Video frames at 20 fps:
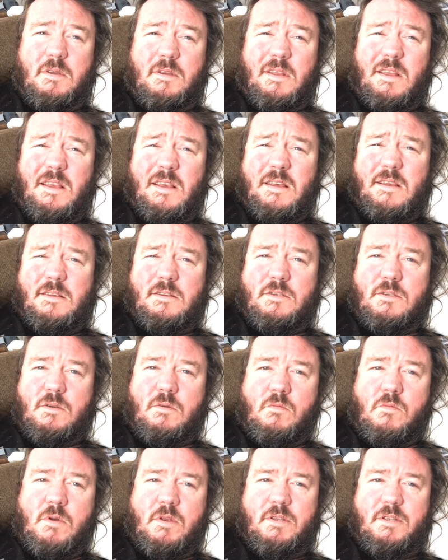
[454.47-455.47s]
yeah, so
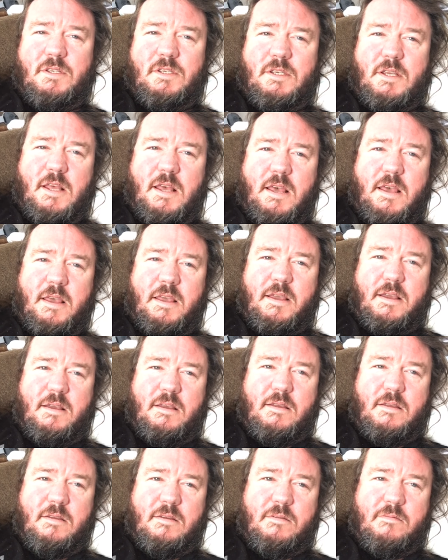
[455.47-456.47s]
one
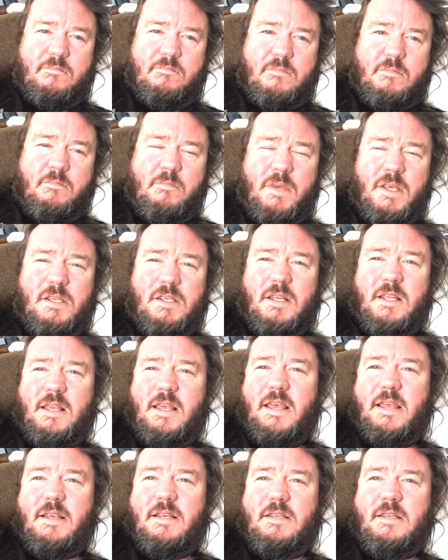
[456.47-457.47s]
sang, missing
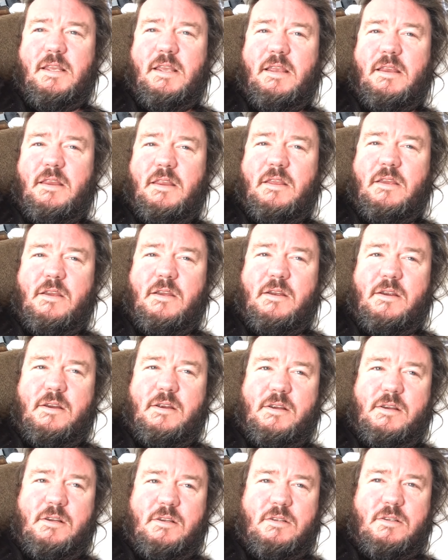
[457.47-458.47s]
18
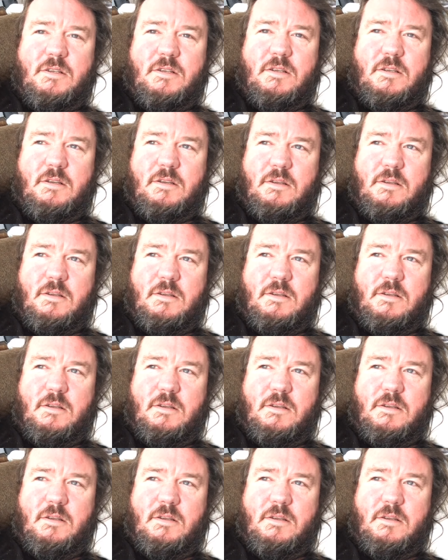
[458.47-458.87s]
years,